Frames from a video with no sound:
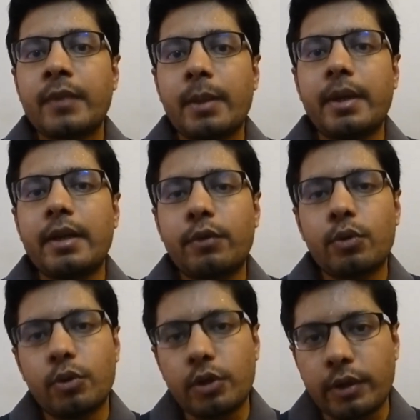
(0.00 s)
But if you
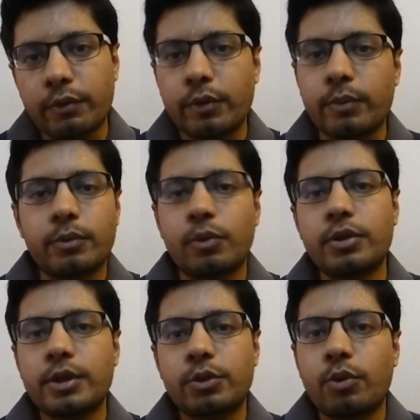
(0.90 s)

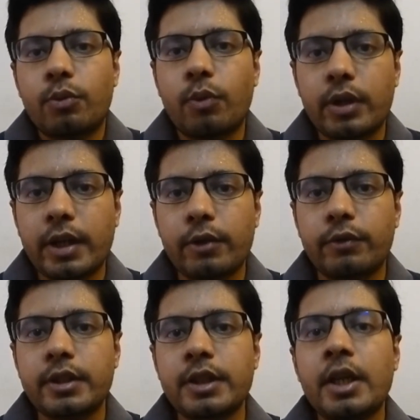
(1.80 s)
don't want any
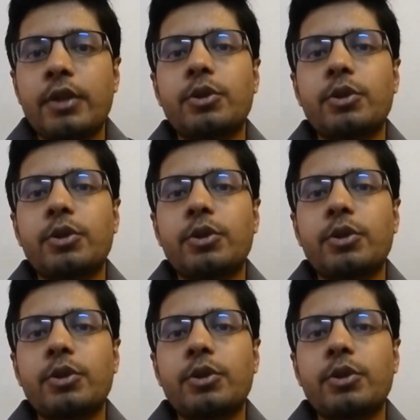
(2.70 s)
of this,